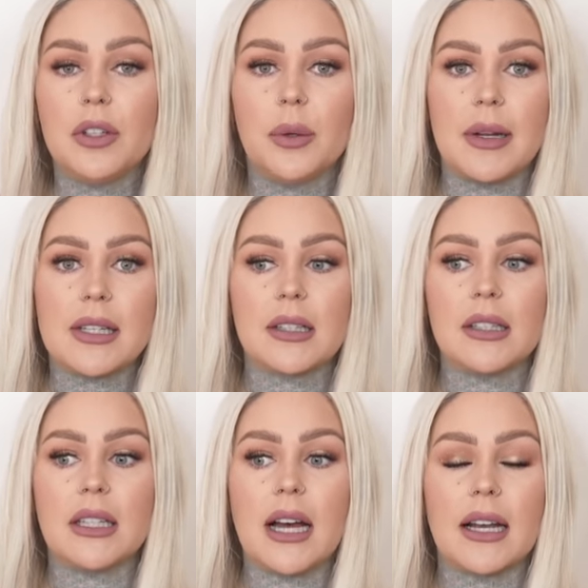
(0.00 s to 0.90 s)
You're
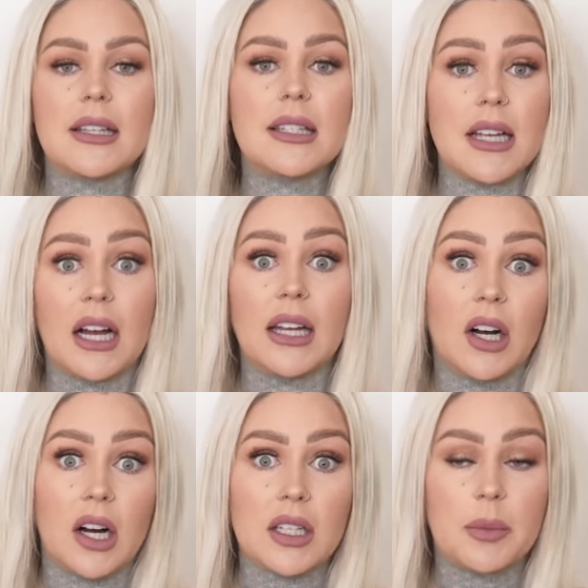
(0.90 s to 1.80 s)
basically kind of stuck in a
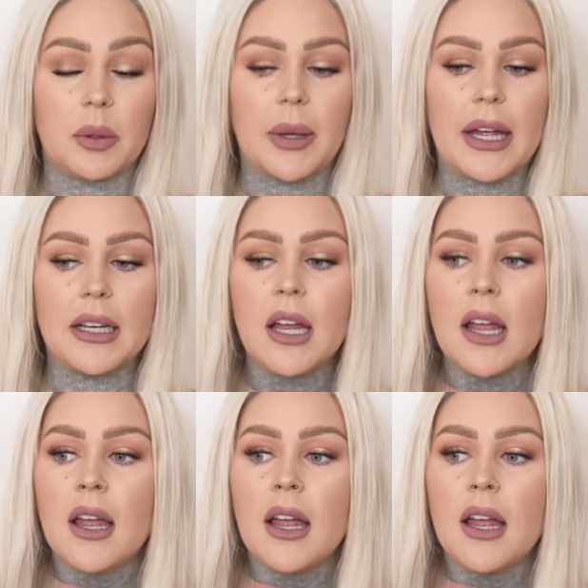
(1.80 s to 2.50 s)
hospital bed.